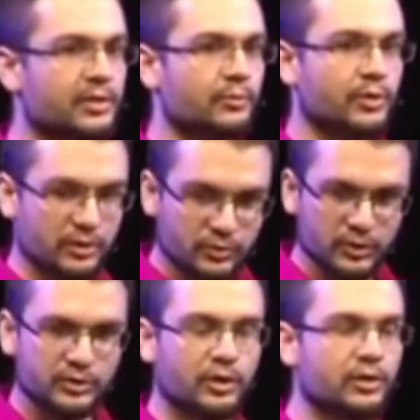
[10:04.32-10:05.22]
something
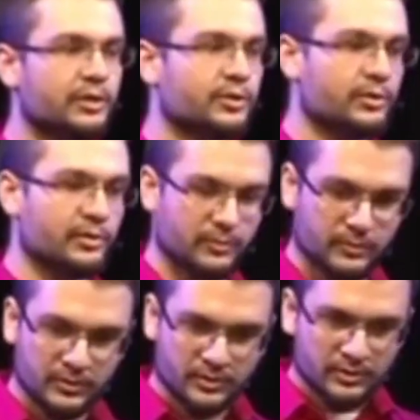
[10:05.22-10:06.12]
to acknowledge that
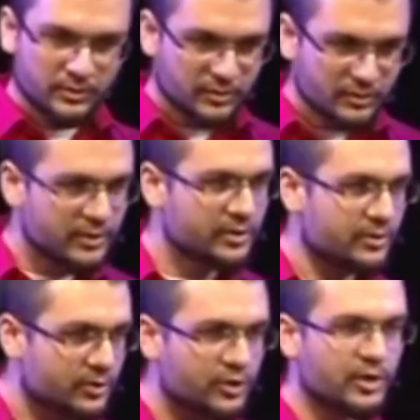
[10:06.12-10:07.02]

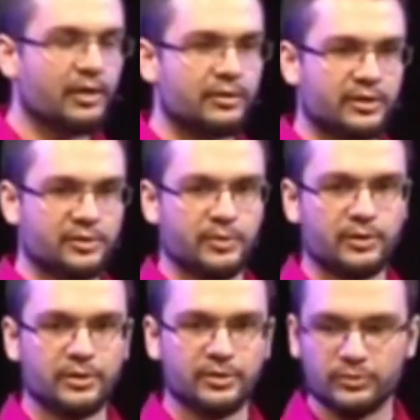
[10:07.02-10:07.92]
this shared
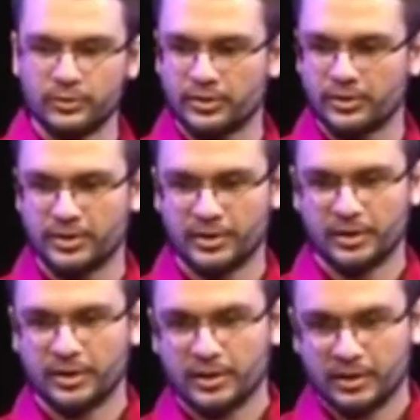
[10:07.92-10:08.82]
experience with.
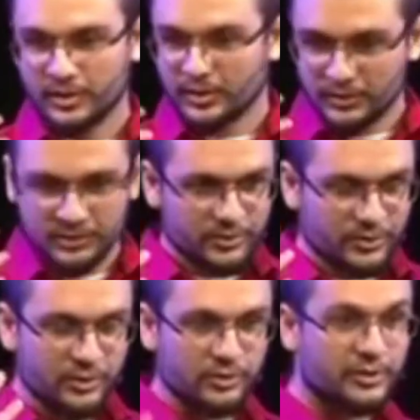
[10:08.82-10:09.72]

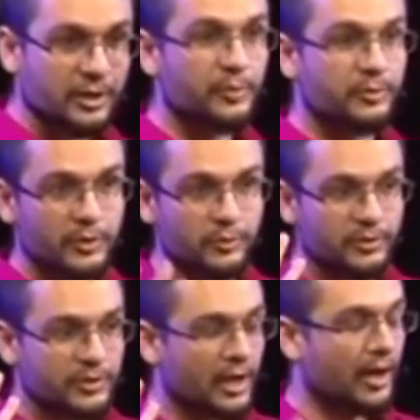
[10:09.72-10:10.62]
She looked up at me
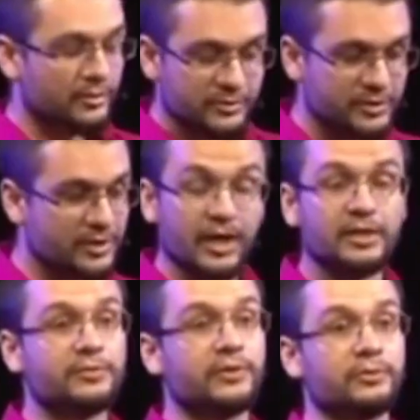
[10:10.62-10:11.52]
with just
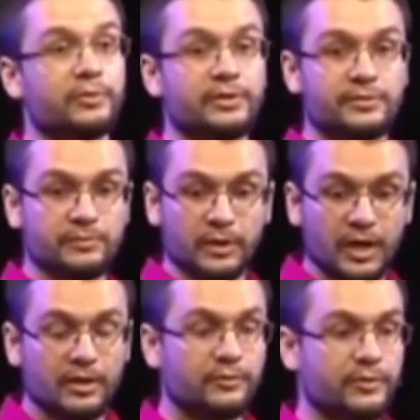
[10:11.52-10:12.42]
eyes filled with
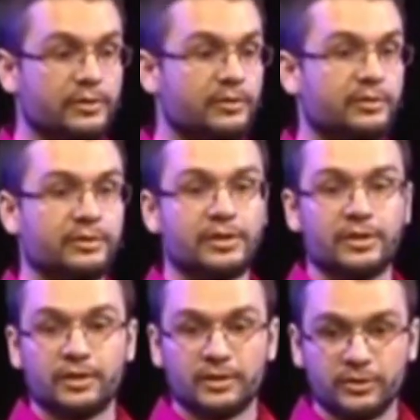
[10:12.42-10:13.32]
love and
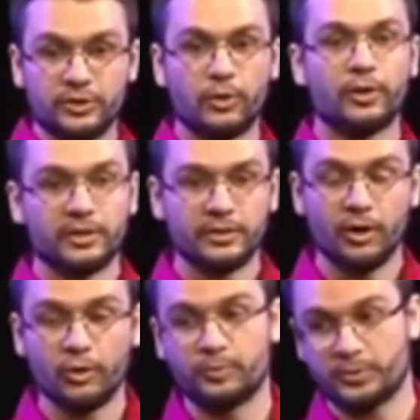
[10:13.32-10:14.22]
joy and
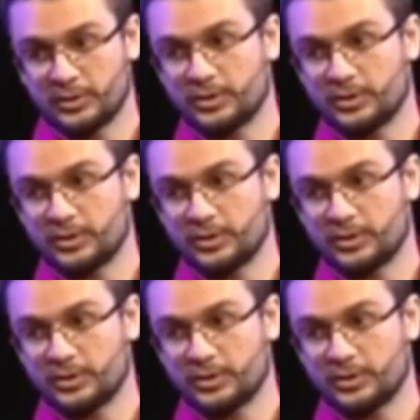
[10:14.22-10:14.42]
hope.